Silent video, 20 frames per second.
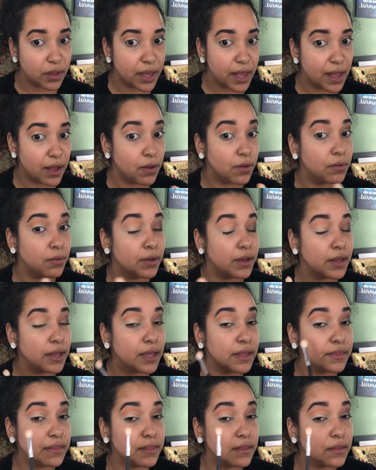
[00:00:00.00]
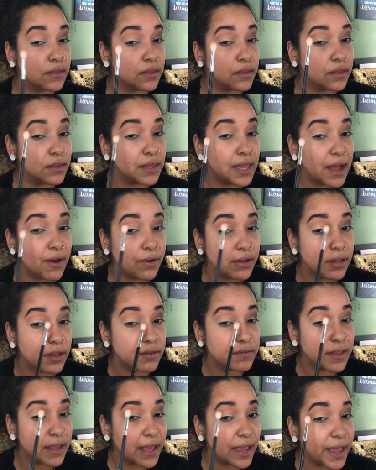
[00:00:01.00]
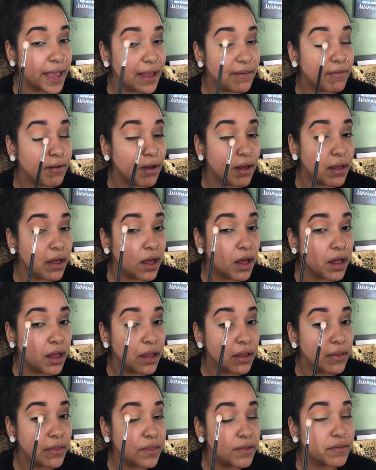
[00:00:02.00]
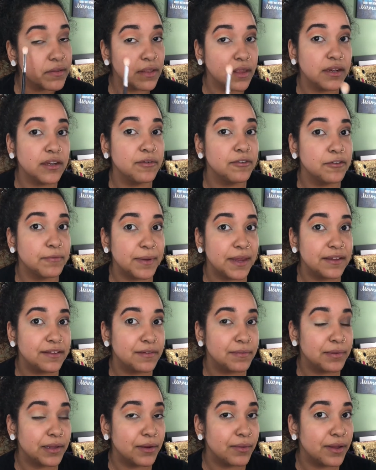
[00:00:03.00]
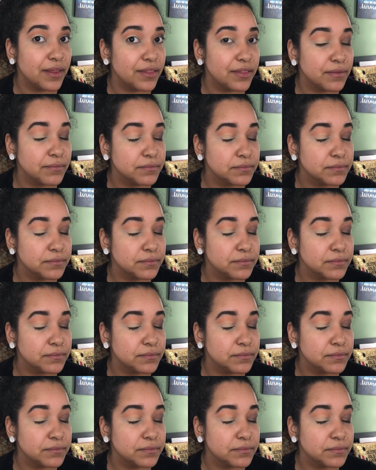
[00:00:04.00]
how now it looks like I have all this lip space to play with.